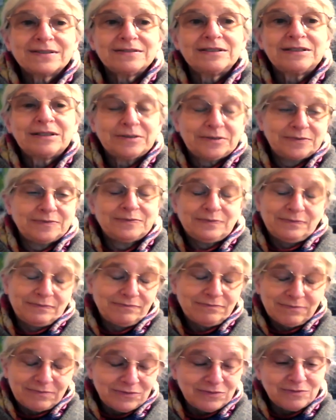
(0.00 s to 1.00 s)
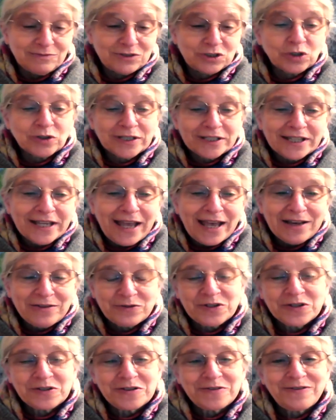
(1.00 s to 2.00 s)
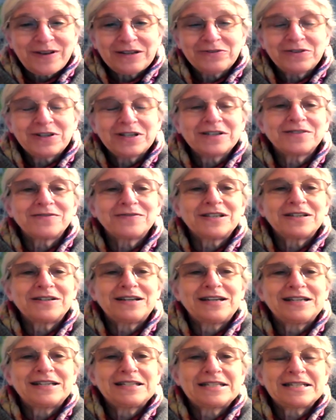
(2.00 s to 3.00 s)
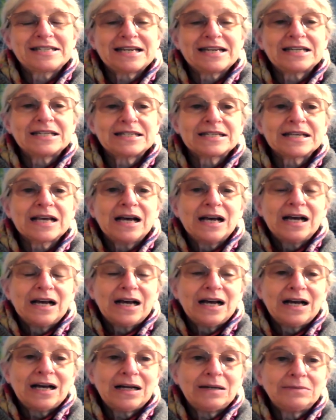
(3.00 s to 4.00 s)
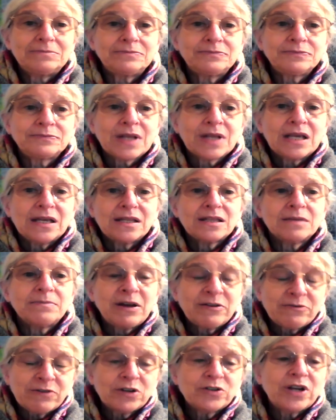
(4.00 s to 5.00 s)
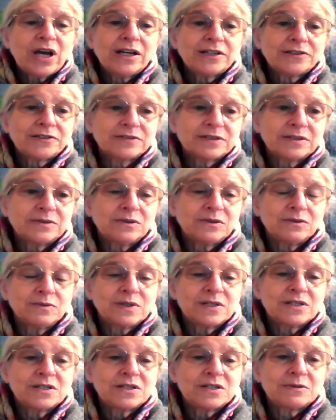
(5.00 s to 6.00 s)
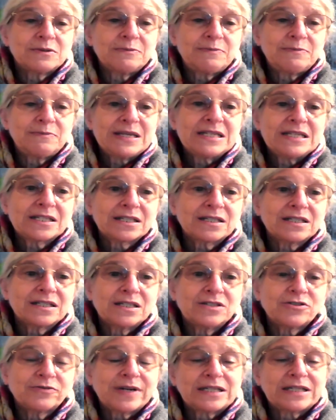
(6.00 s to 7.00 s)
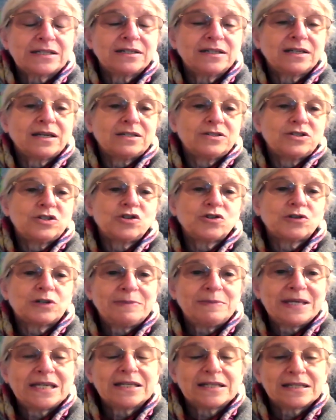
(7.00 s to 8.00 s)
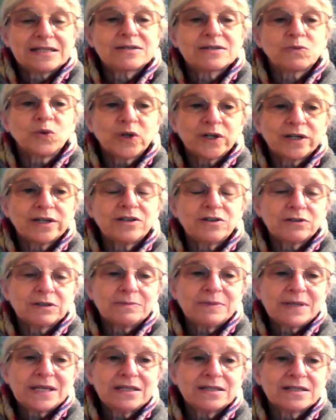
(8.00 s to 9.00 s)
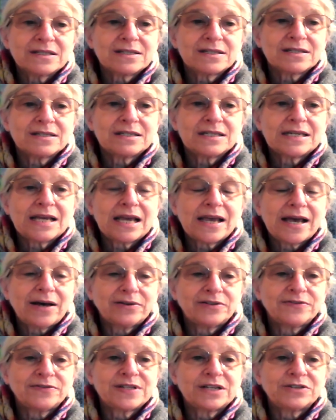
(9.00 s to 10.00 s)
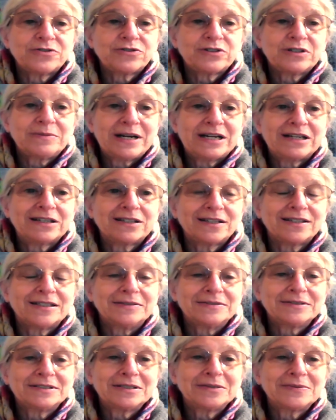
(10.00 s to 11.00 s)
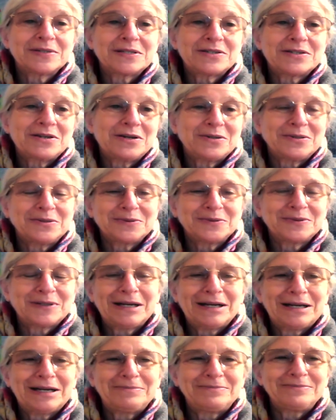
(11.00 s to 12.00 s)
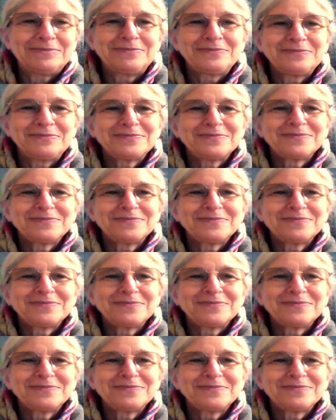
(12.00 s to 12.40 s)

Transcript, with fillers: you know, shortly after the founding of the United States. Um, the Monroe Doctrine was basically directed against Europeans, warning Europeans to stay out of Central America. There was no um,